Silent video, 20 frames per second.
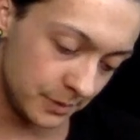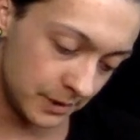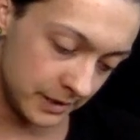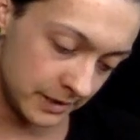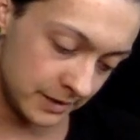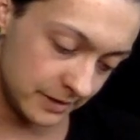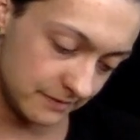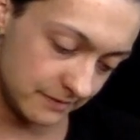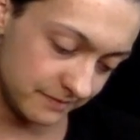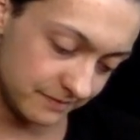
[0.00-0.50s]

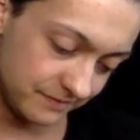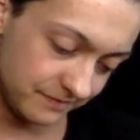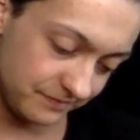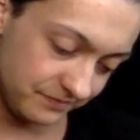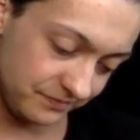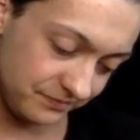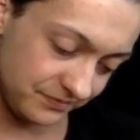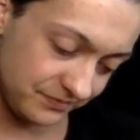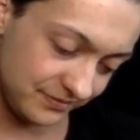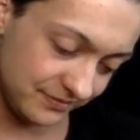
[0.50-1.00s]
But
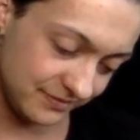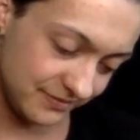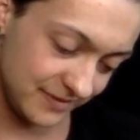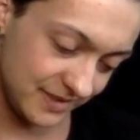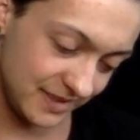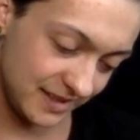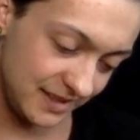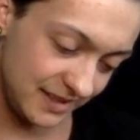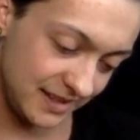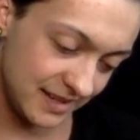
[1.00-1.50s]

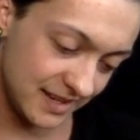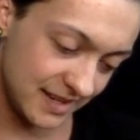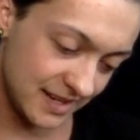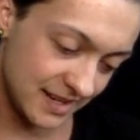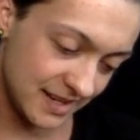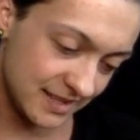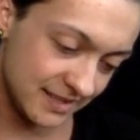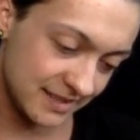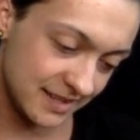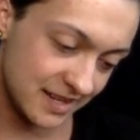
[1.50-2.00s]

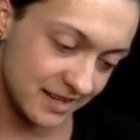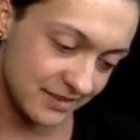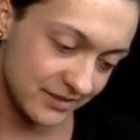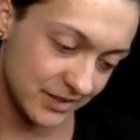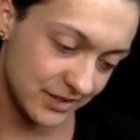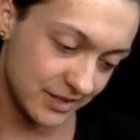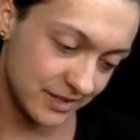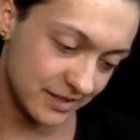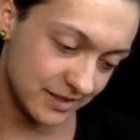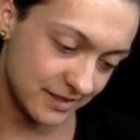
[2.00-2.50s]
yeah, it's kind
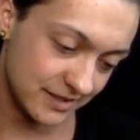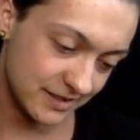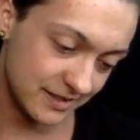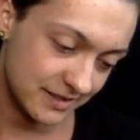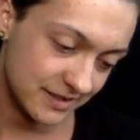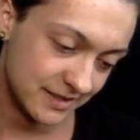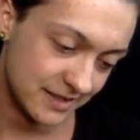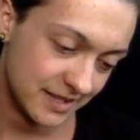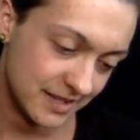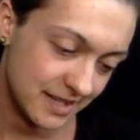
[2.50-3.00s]

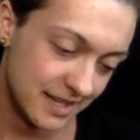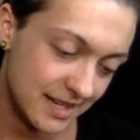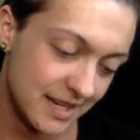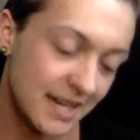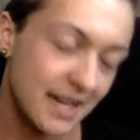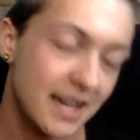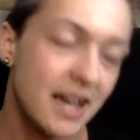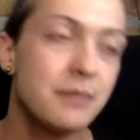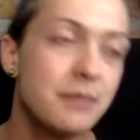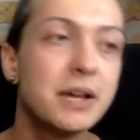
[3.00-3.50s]
of
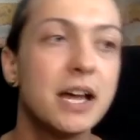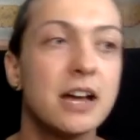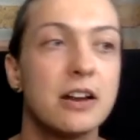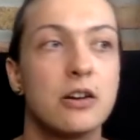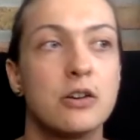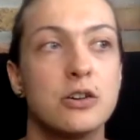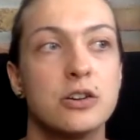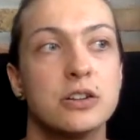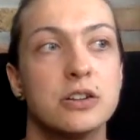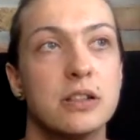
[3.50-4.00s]
it can be
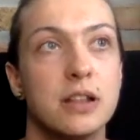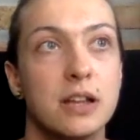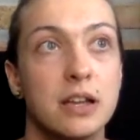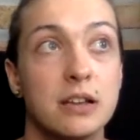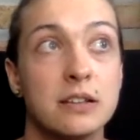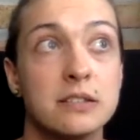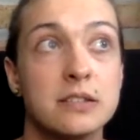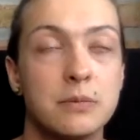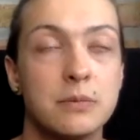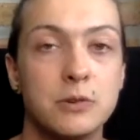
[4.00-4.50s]
kind of hard to
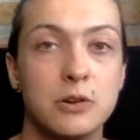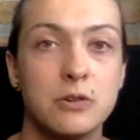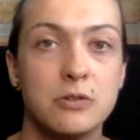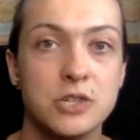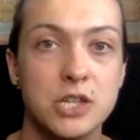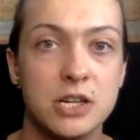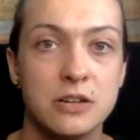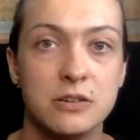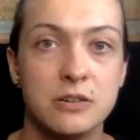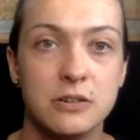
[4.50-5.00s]
like accept your
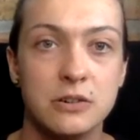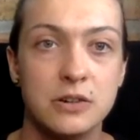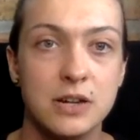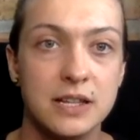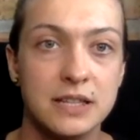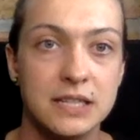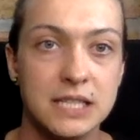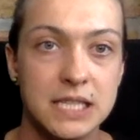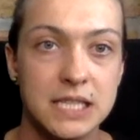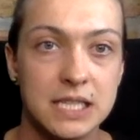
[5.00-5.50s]
own gender,
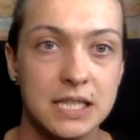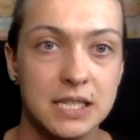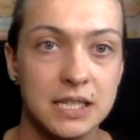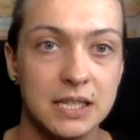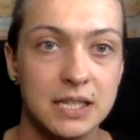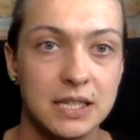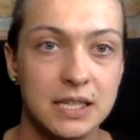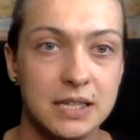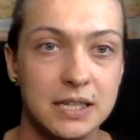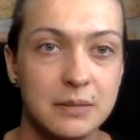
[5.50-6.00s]
and
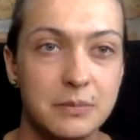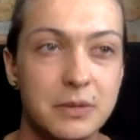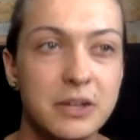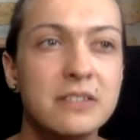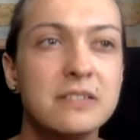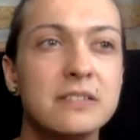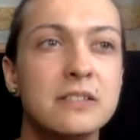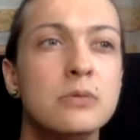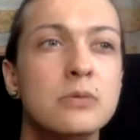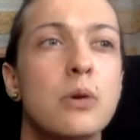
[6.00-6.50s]

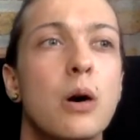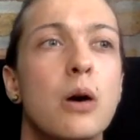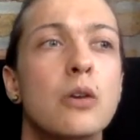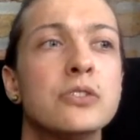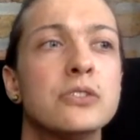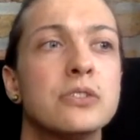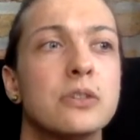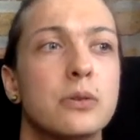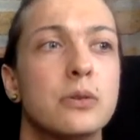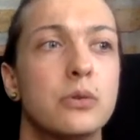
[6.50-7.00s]
because you
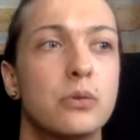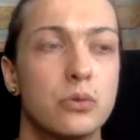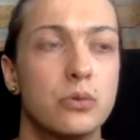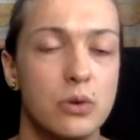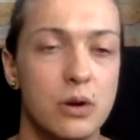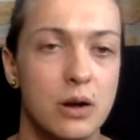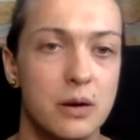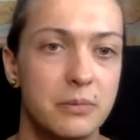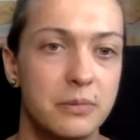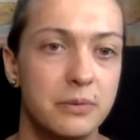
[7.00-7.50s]
also
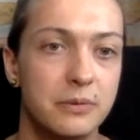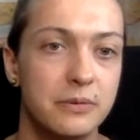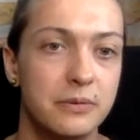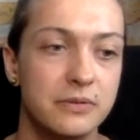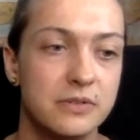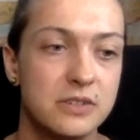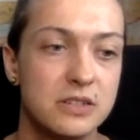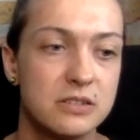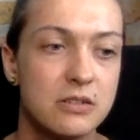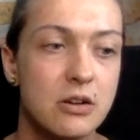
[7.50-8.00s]
grew up
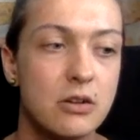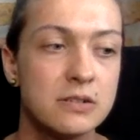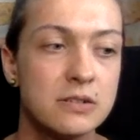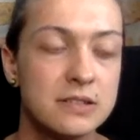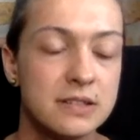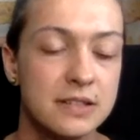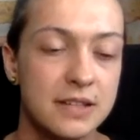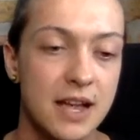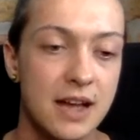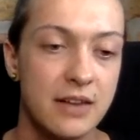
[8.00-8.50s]
just
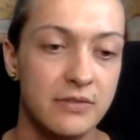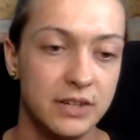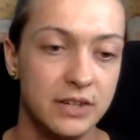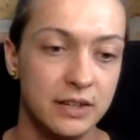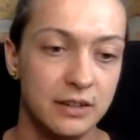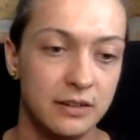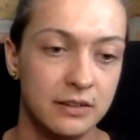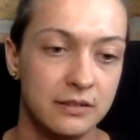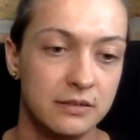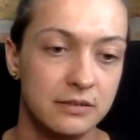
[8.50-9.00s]
constantly
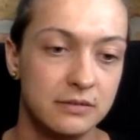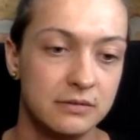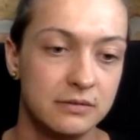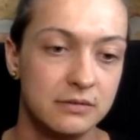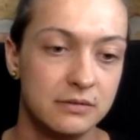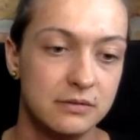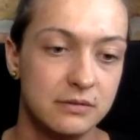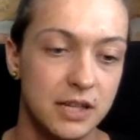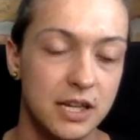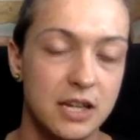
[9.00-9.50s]
having
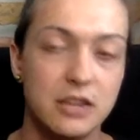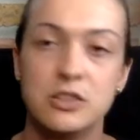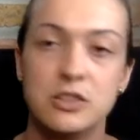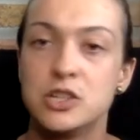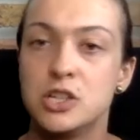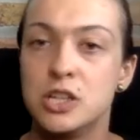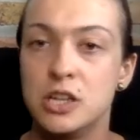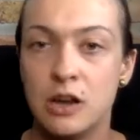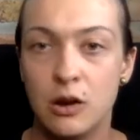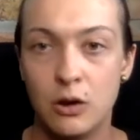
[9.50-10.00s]
like
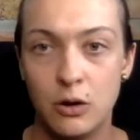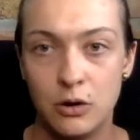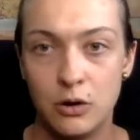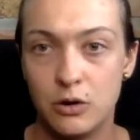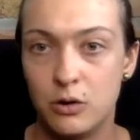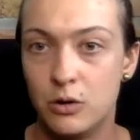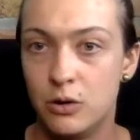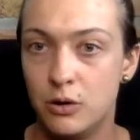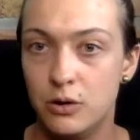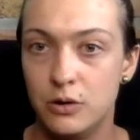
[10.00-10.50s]
either she,
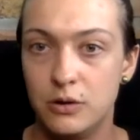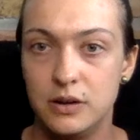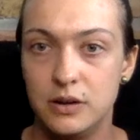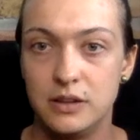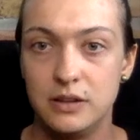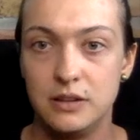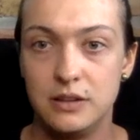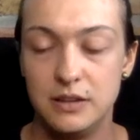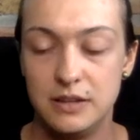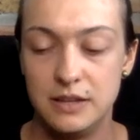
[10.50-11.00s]
her, or
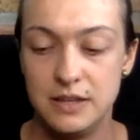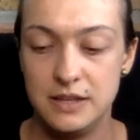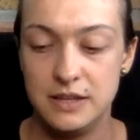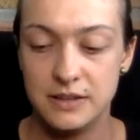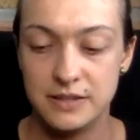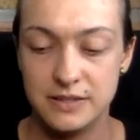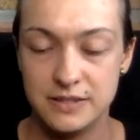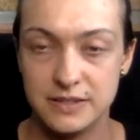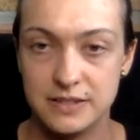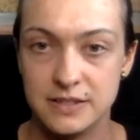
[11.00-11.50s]

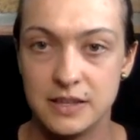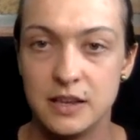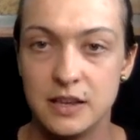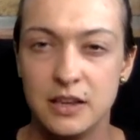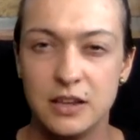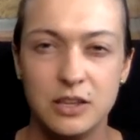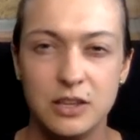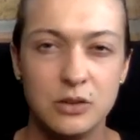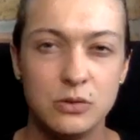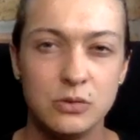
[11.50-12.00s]
he, his
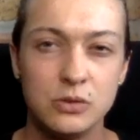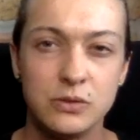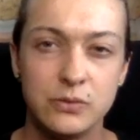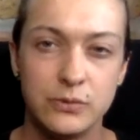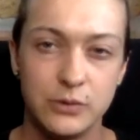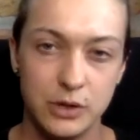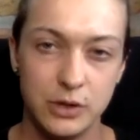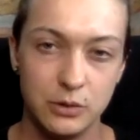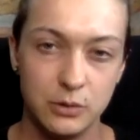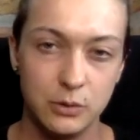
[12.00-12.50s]

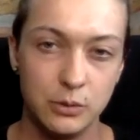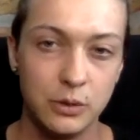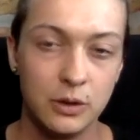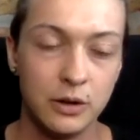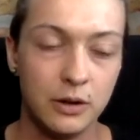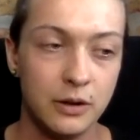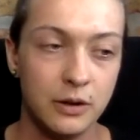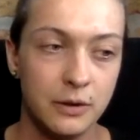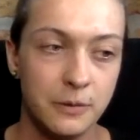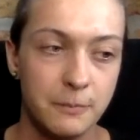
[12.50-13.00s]
used for you
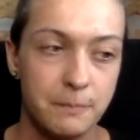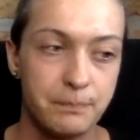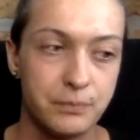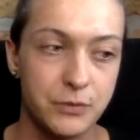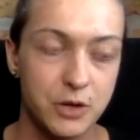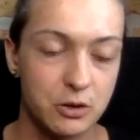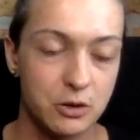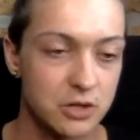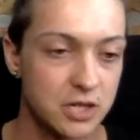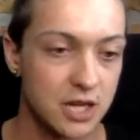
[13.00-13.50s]

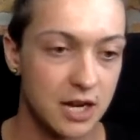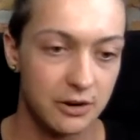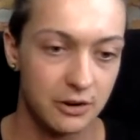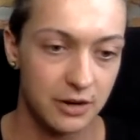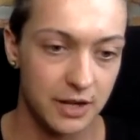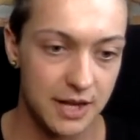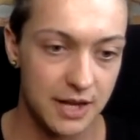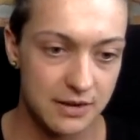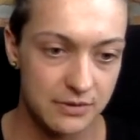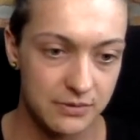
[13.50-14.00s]
your
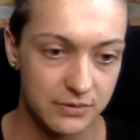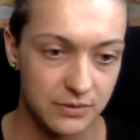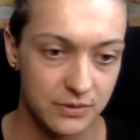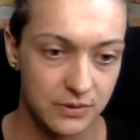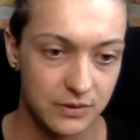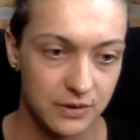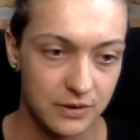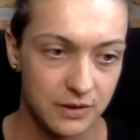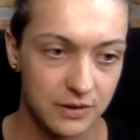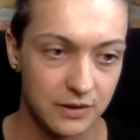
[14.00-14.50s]
entire
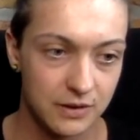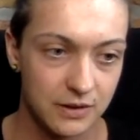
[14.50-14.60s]
life.